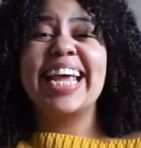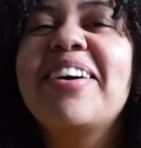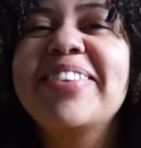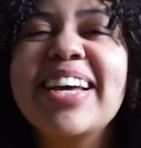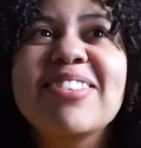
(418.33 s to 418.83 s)
I
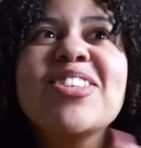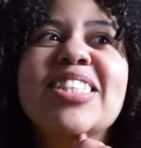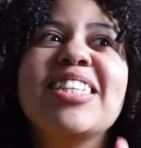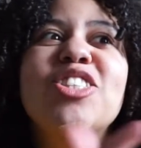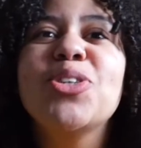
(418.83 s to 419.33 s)
think I cooked
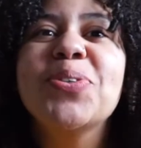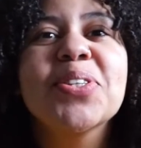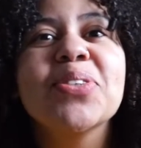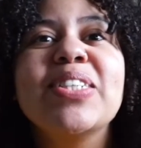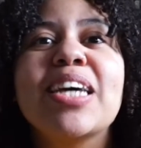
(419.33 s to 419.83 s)
it 2 or
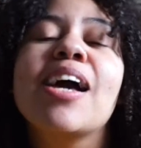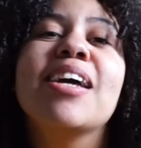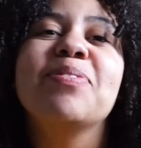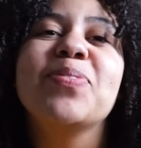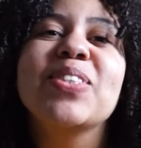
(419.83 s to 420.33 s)
3
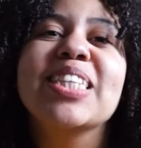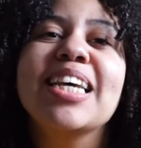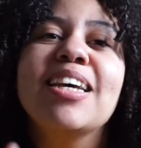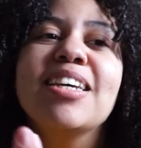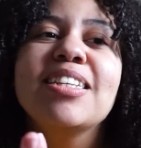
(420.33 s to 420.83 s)
times
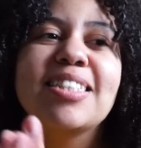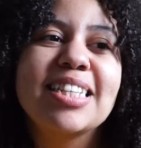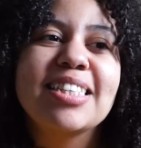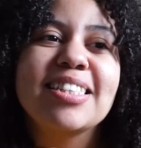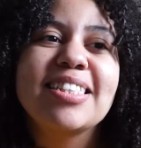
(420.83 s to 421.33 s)

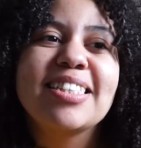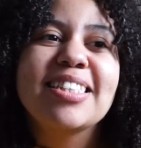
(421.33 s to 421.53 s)
since.